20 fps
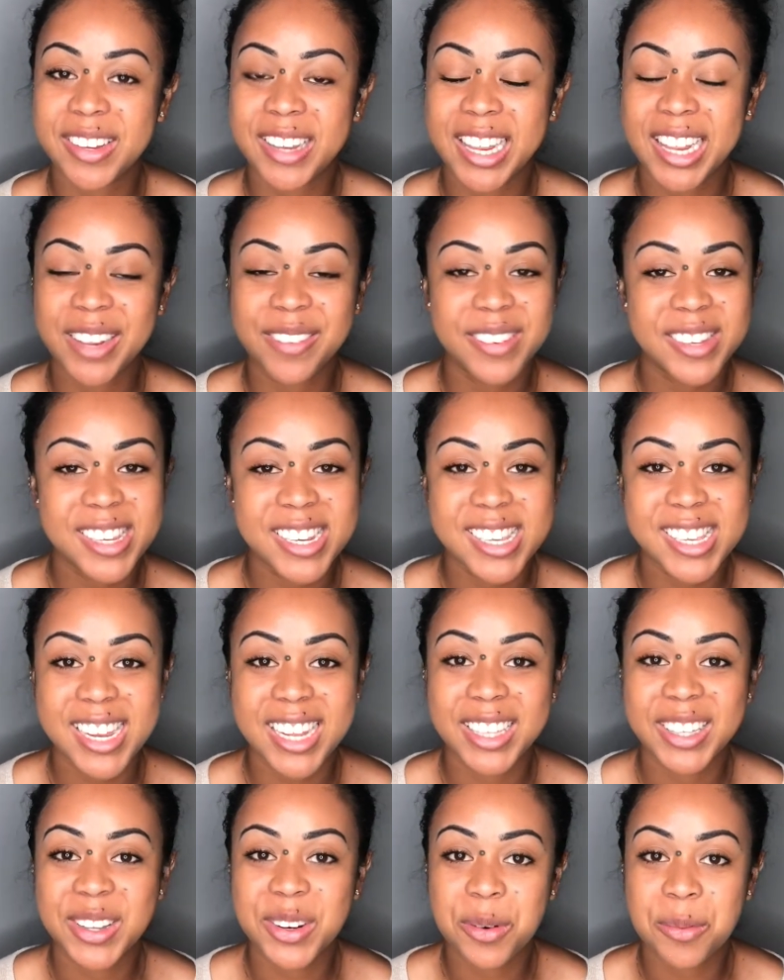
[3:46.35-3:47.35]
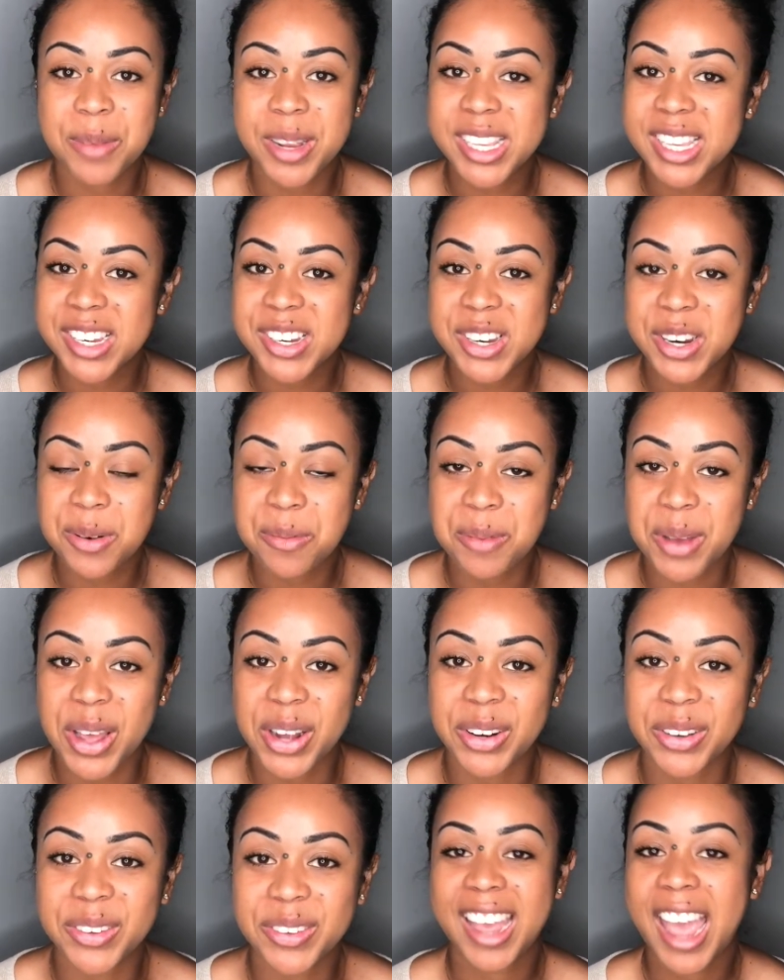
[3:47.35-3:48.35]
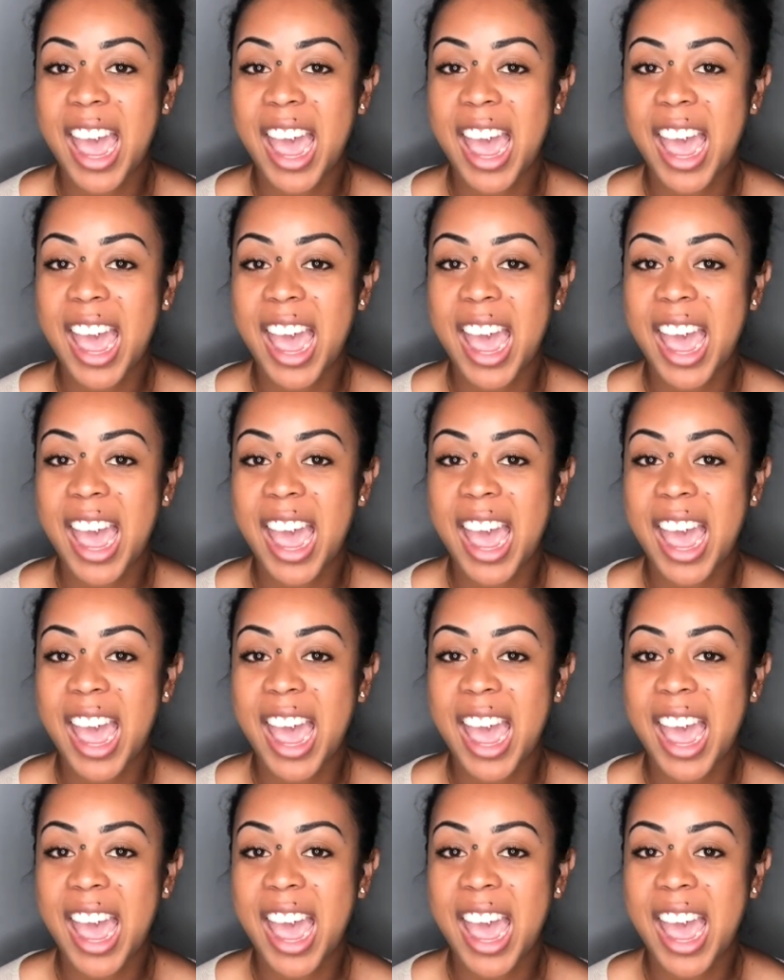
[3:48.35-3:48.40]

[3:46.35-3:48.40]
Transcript: even send us a little message in a bottle.